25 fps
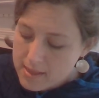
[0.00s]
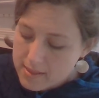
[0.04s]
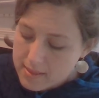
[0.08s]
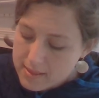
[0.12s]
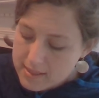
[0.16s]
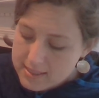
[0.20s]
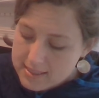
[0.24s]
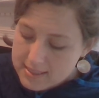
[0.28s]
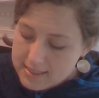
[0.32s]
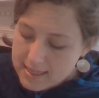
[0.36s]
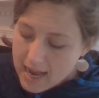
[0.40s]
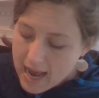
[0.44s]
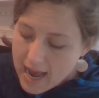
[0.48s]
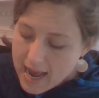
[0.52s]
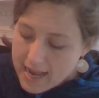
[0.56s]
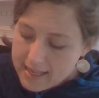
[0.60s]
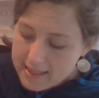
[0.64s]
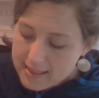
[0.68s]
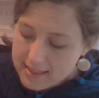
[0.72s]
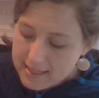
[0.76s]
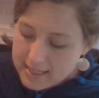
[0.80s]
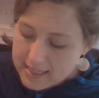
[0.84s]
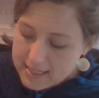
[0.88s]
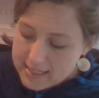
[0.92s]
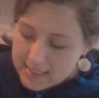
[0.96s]
The sky
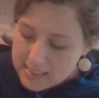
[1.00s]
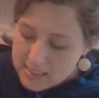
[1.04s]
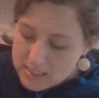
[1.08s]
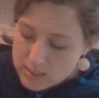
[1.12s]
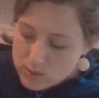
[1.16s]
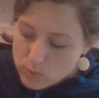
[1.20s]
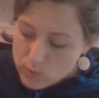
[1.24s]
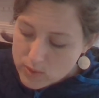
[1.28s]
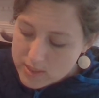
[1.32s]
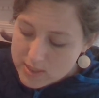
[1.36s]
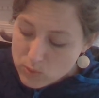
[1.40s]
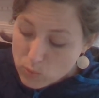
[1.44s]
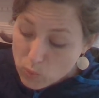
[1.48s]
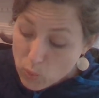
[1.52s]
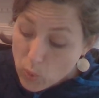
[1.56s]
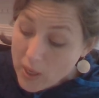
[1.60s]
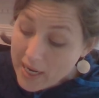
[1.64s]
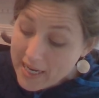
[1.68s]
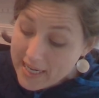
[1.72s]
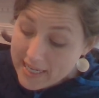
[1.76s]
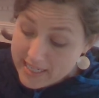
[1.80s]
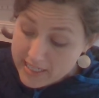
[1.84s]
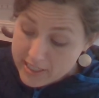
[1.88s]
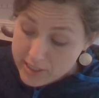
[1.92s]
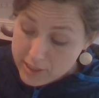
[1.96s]
in the east was
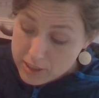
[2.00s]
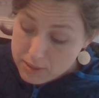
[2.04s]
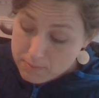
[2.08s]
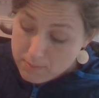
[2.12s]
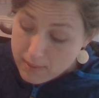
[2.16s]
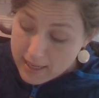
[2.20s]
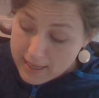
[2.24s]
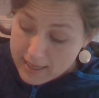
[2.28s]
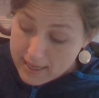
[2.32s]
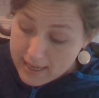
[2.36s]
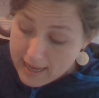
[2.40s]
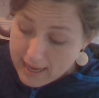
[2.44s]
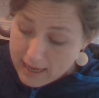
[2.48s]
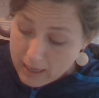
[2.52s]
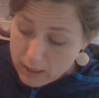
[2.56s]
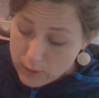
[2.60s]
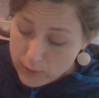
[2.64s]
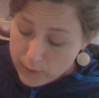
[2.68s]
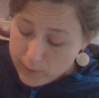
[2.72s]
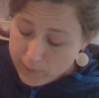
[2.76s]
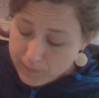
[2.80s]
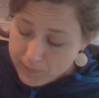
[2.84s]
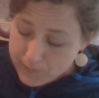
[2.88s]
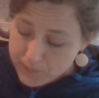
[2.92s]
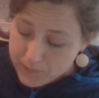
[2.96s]
whitish by
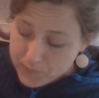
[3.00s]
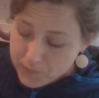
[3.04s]
now,